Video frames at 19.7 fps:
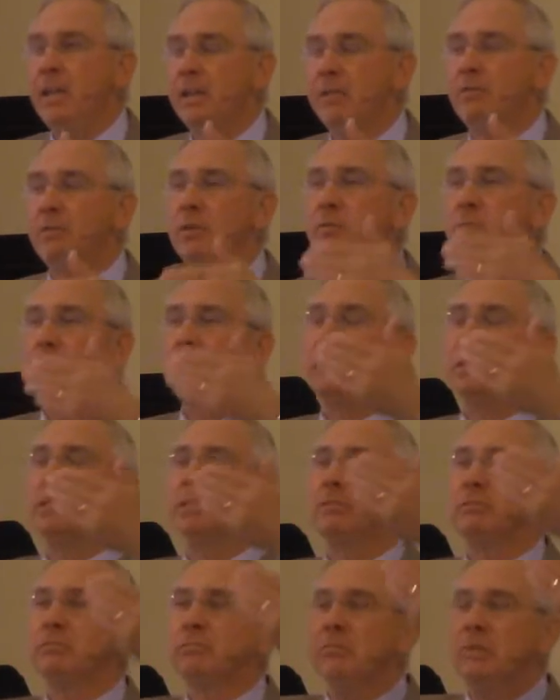if you would
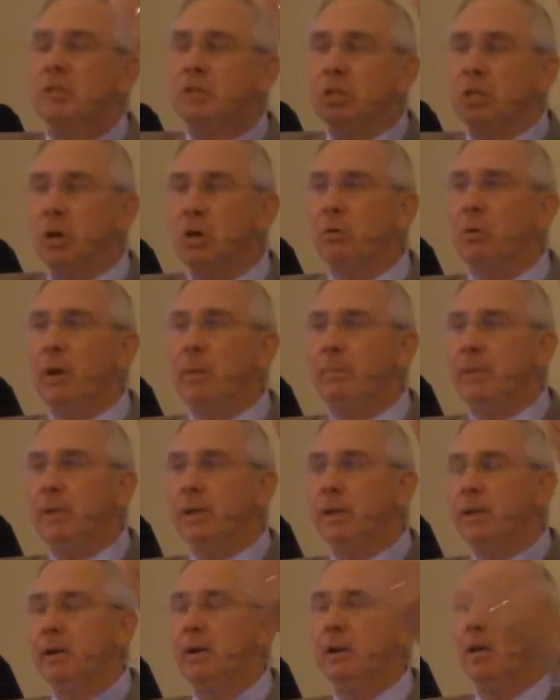just go up
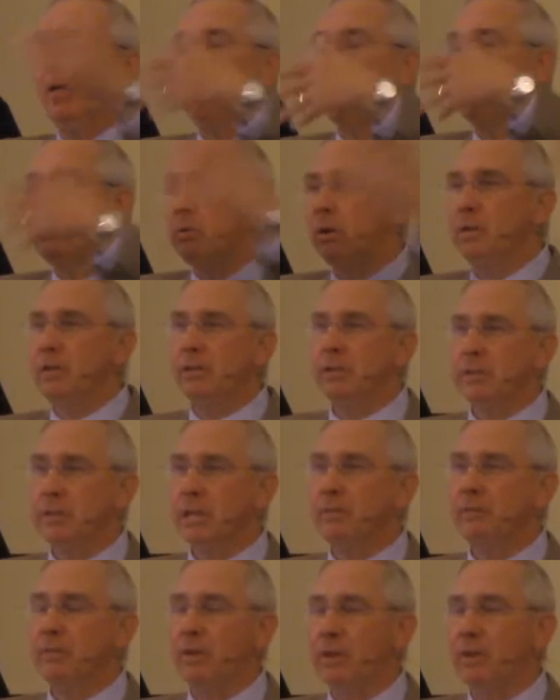here, throw
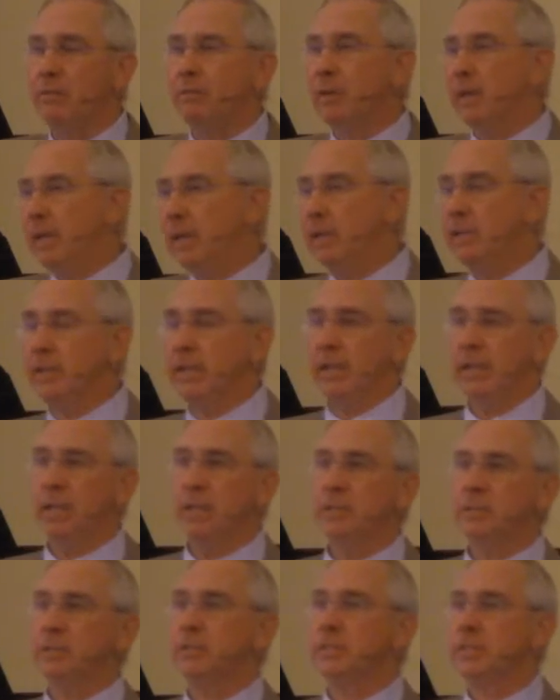yourself off, and let the
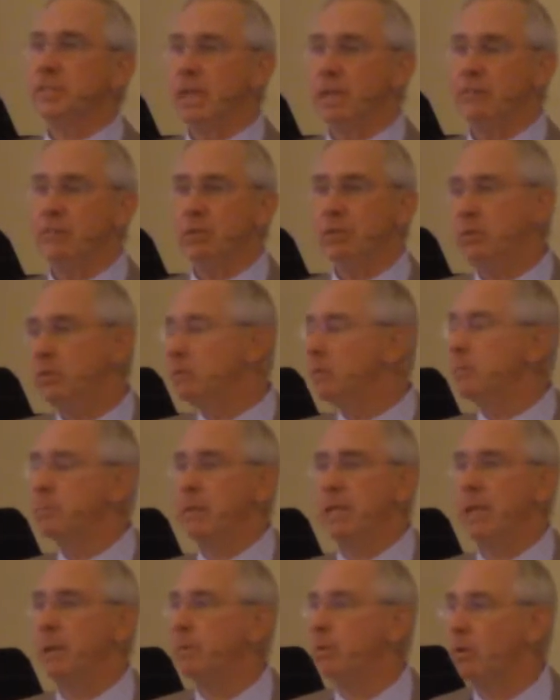angels save you, you would
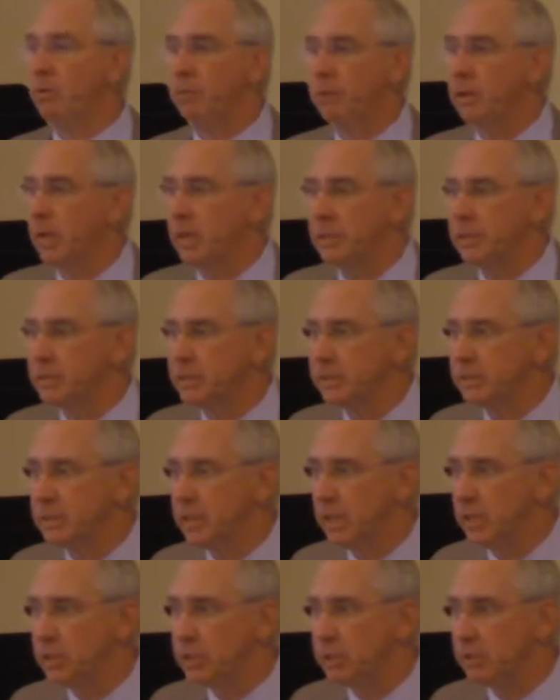become an overnight
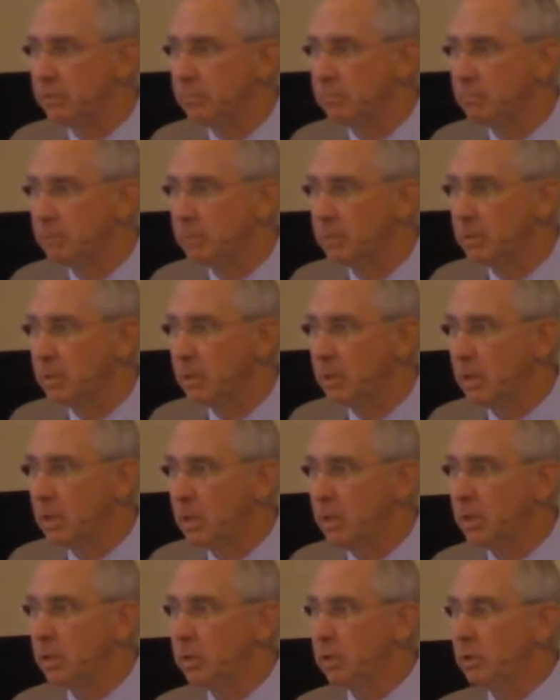sensation.
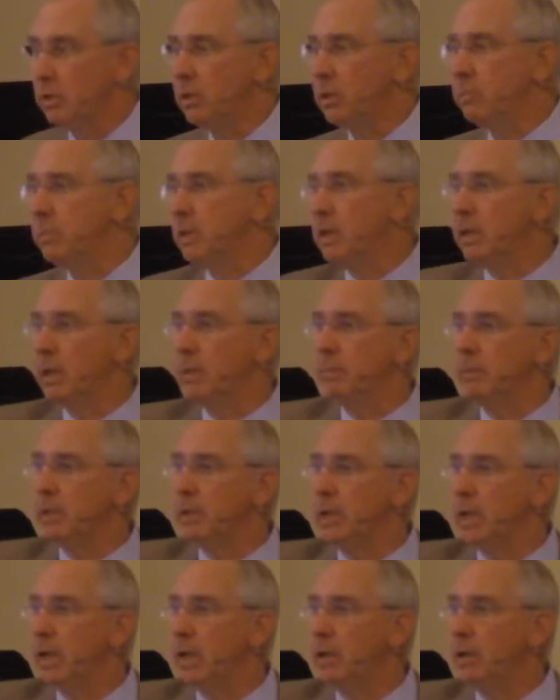You could become the
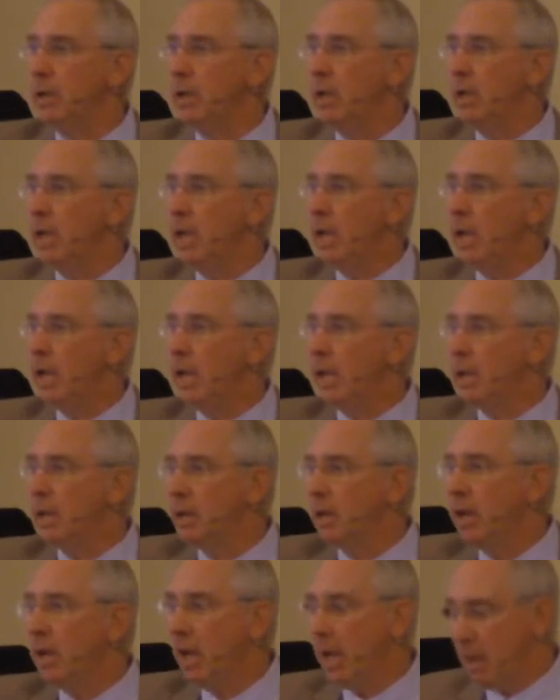king
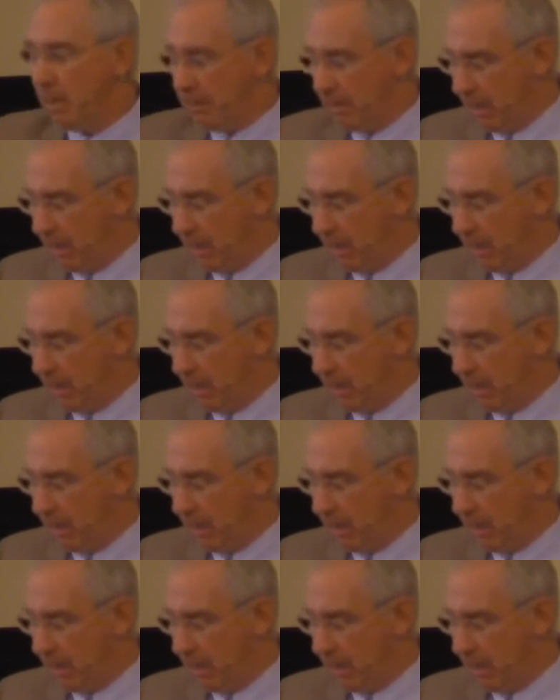in a